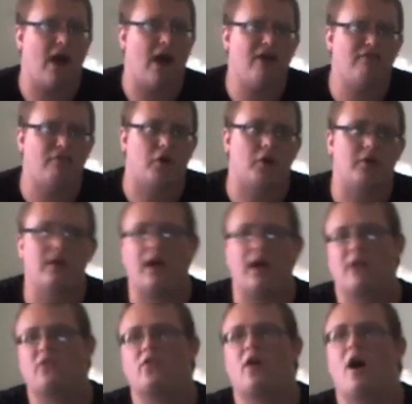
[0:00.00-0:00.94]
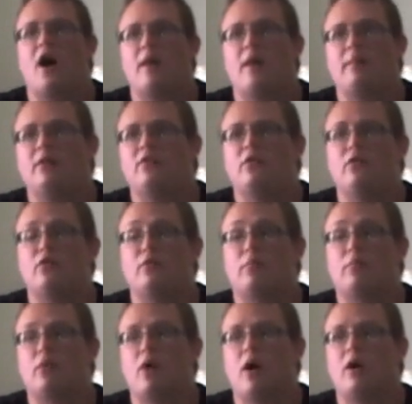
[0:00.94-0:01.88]
effort next time into their
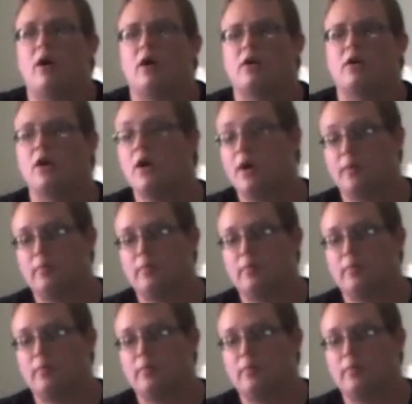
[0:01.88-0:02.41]
product,